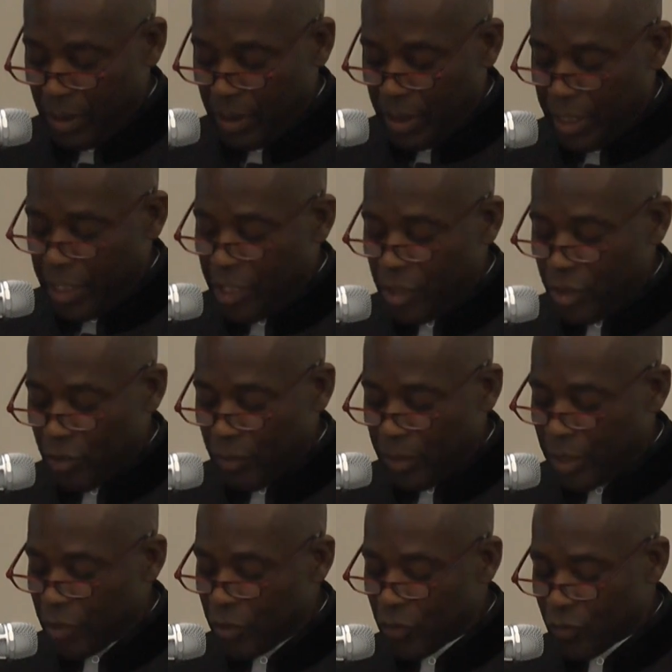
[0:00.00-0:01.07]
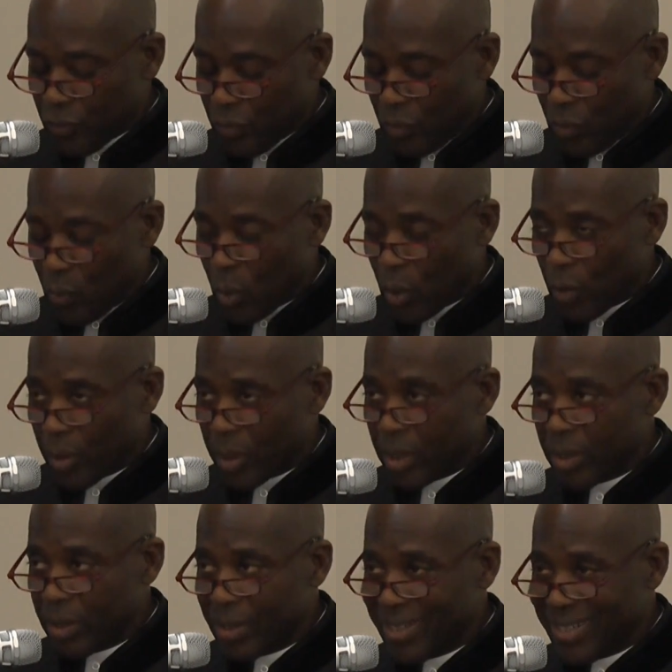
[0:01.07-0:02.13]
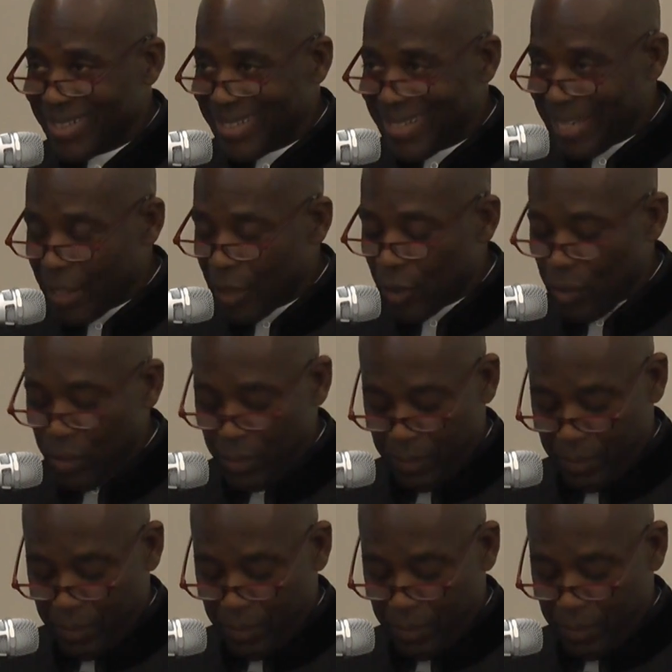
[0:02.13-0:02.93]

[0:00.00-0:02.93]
hindering true work together,